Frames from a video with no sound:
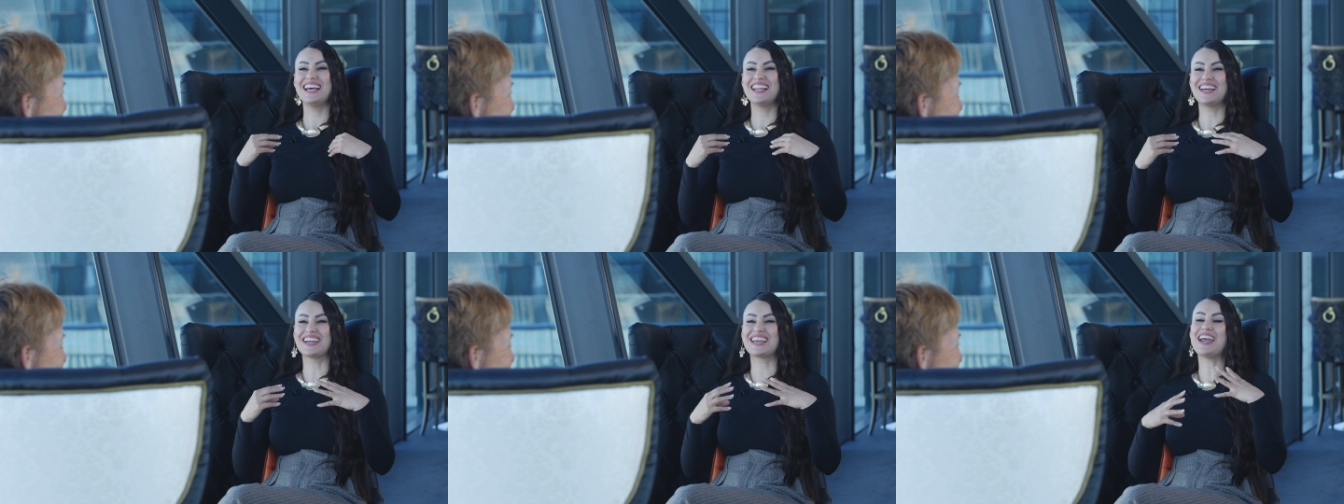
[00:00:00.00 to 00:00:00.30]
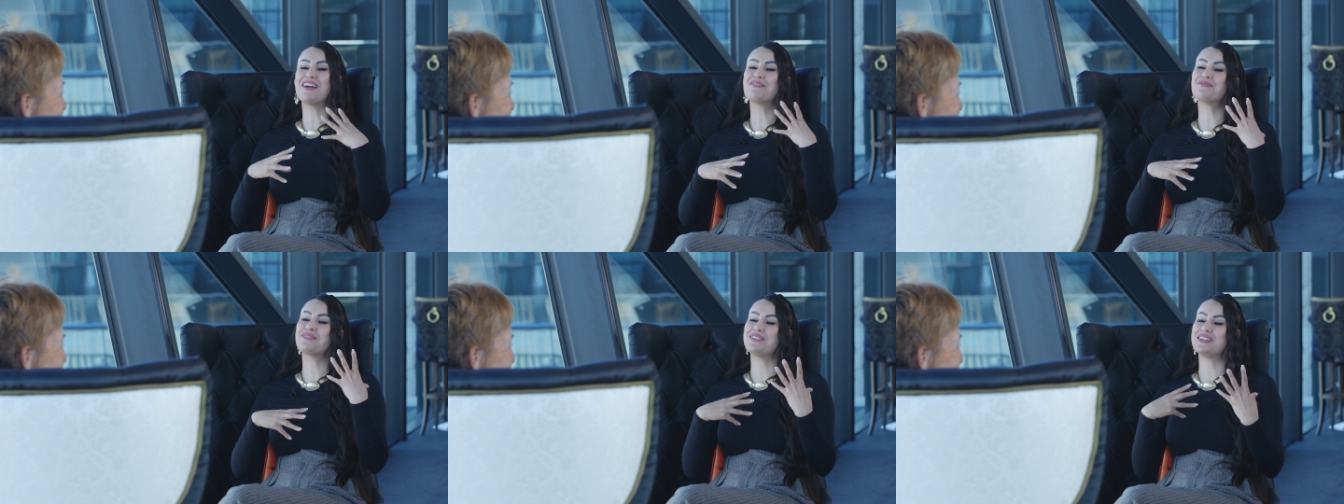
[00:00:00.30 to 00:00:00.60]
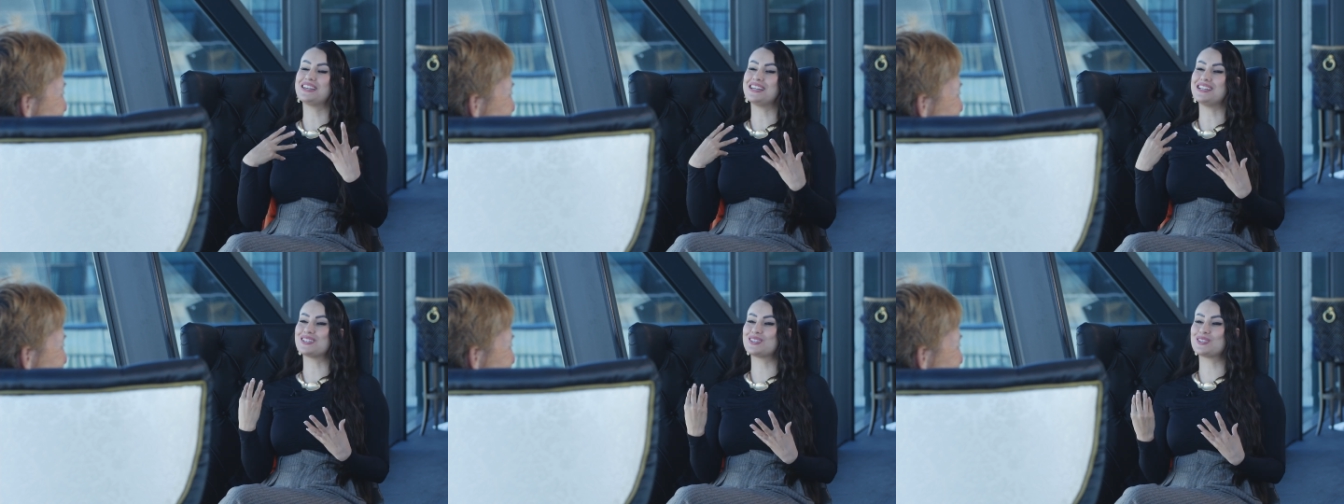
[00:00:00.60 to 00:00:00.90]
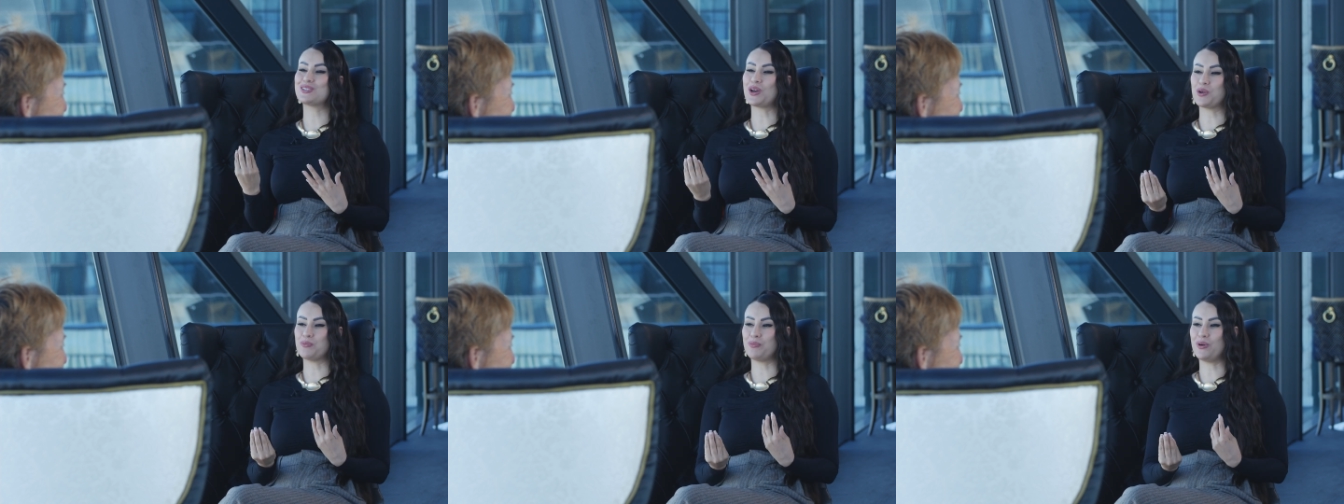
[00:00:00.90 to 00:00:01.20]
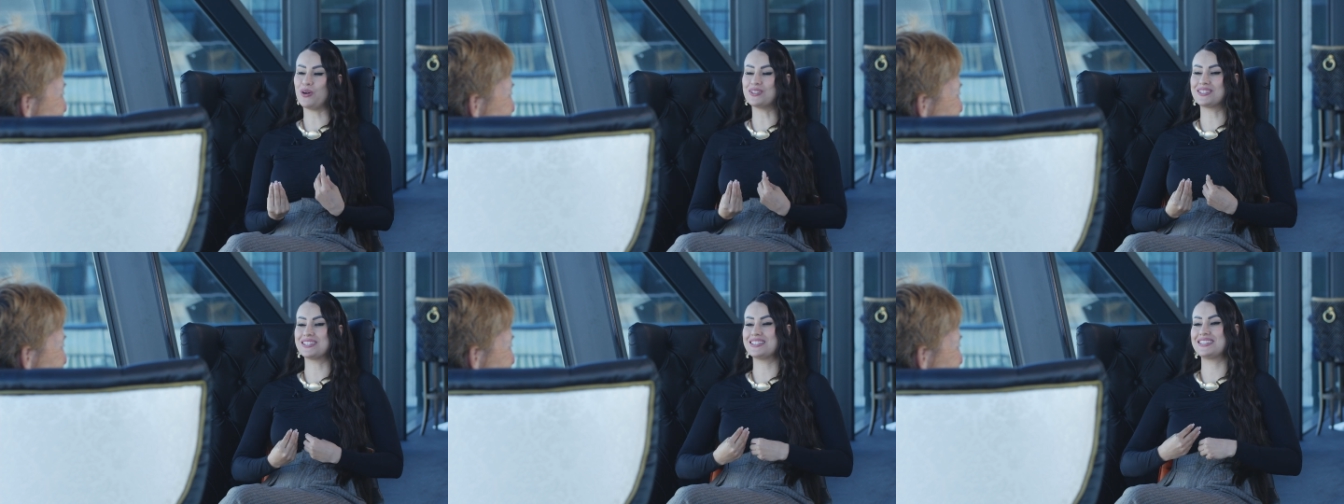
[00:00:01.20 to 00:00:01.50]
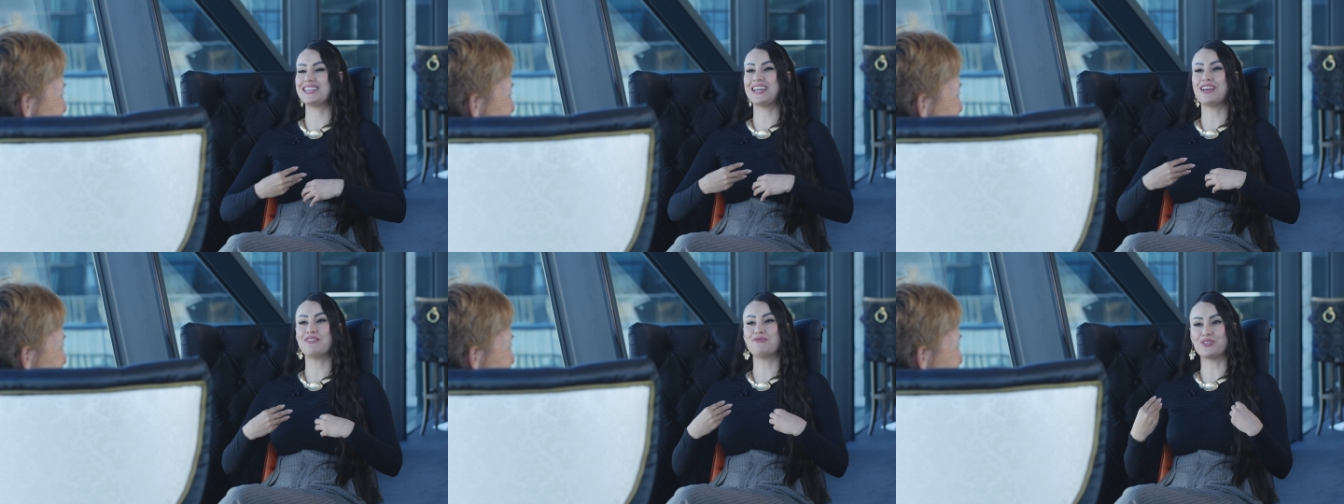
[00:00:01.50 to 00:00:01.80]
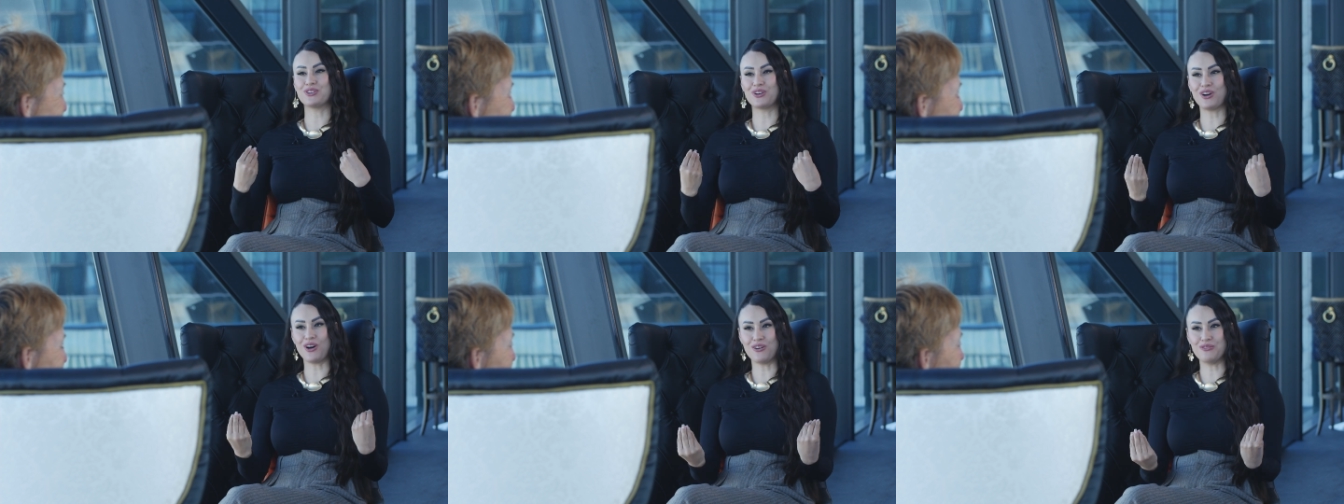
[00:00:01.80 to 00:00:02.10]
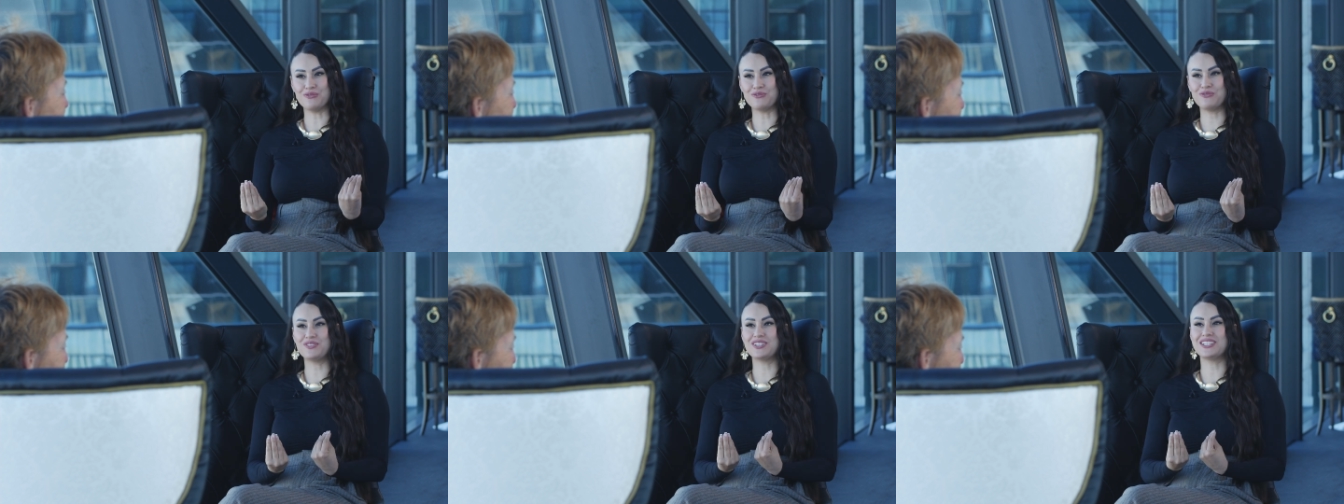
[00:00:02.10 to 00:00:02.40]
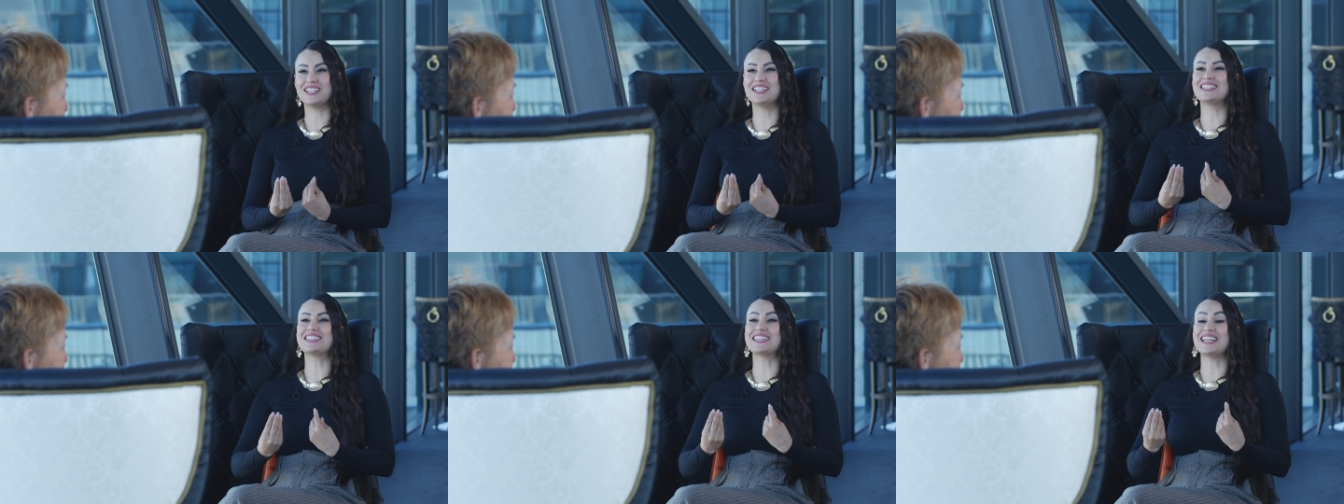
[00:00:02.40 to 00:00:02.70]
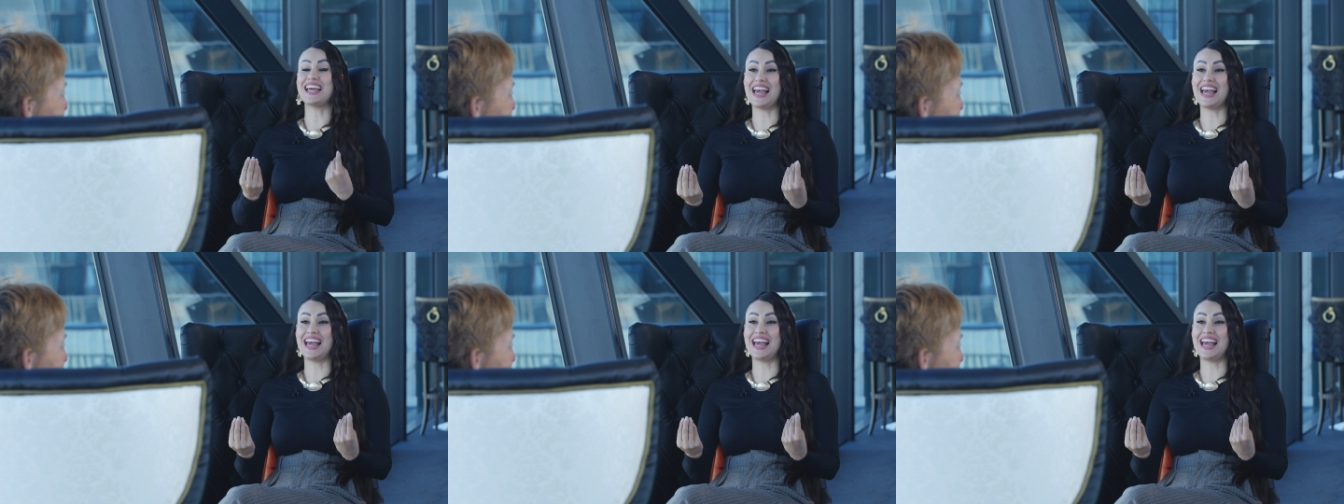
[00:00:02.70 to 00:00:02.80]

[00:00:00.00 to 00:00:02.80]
Like everything is so positive and confidence yeah.